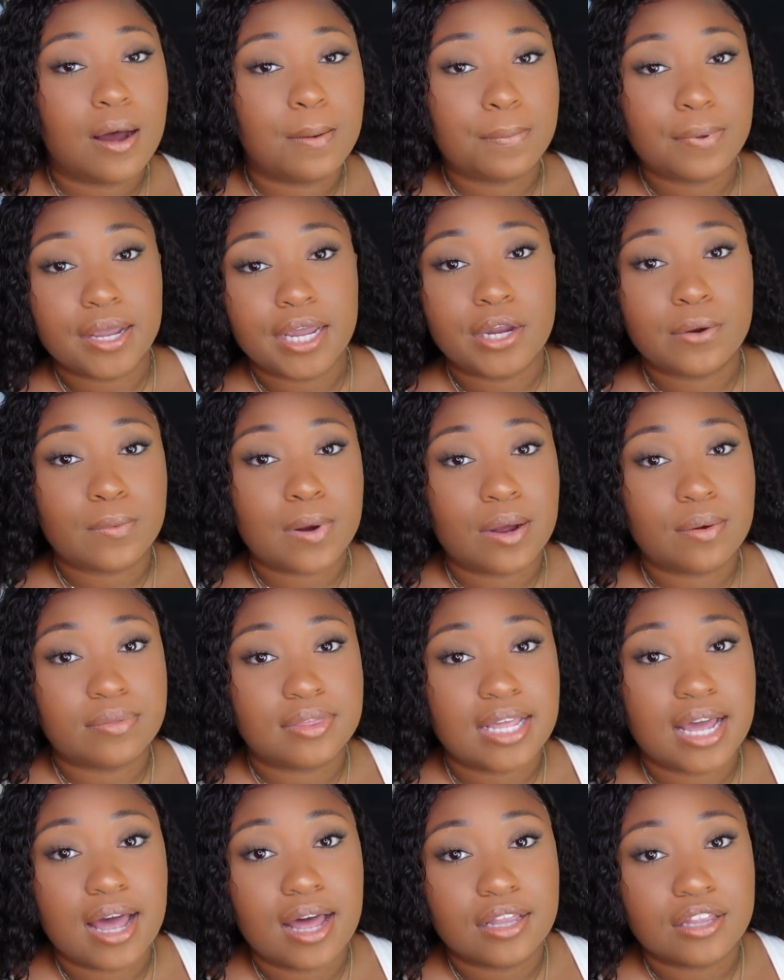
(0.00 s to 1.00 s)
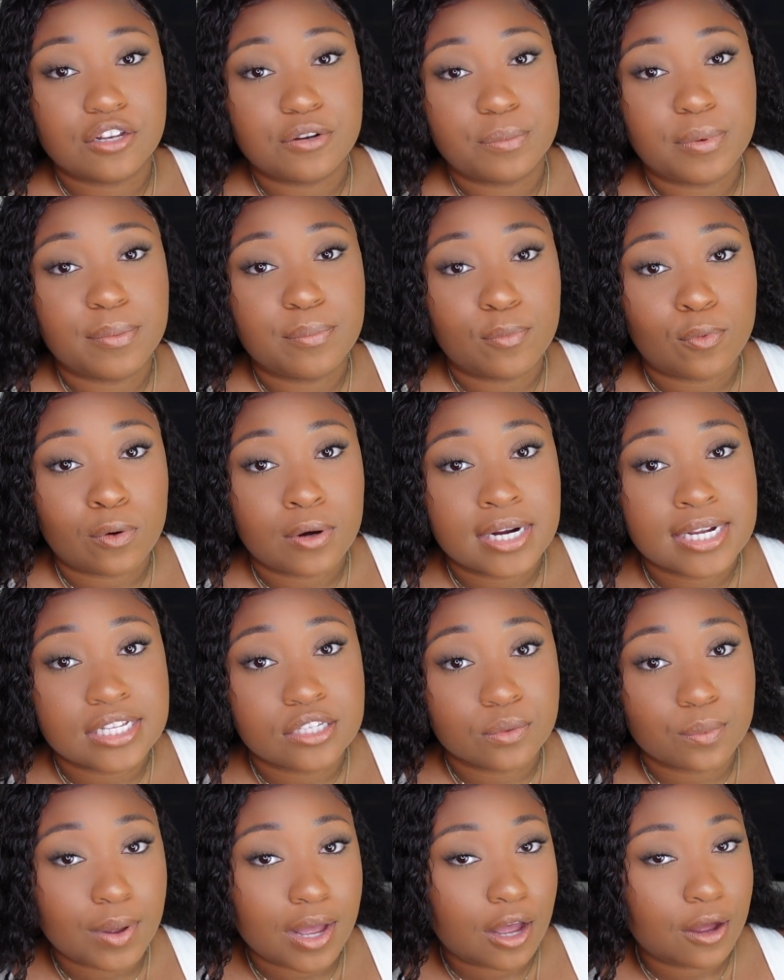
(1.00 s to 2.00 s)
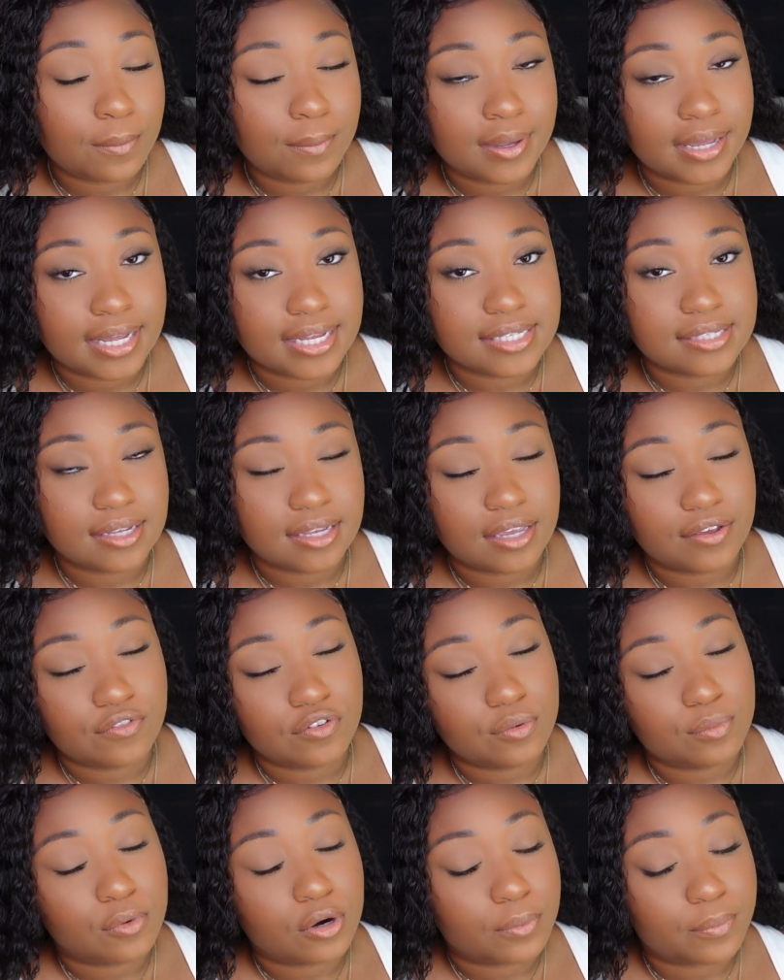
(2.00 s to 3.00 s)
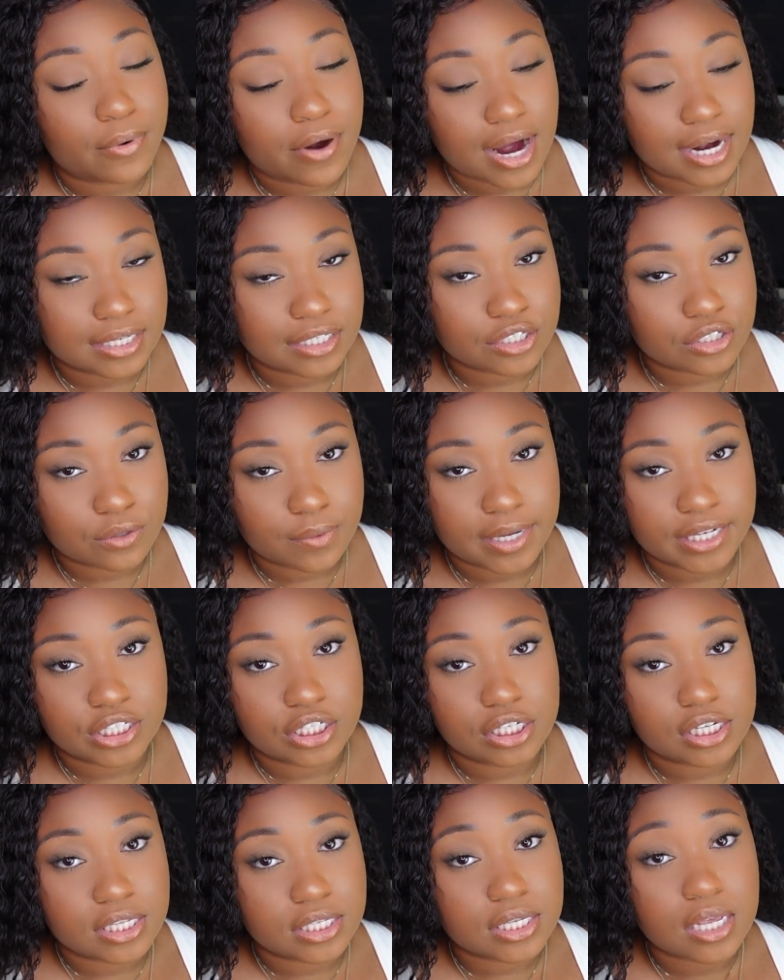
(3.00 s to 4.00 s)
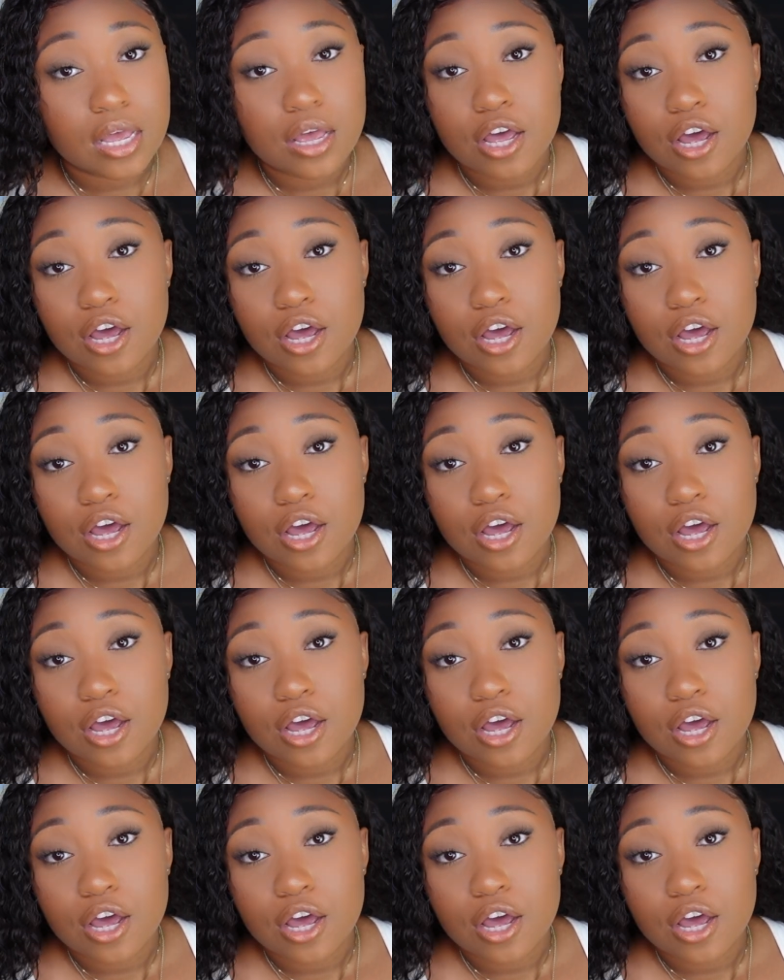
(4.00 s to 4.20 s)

playing around with that a little bit more as well, because they give you more practice questions.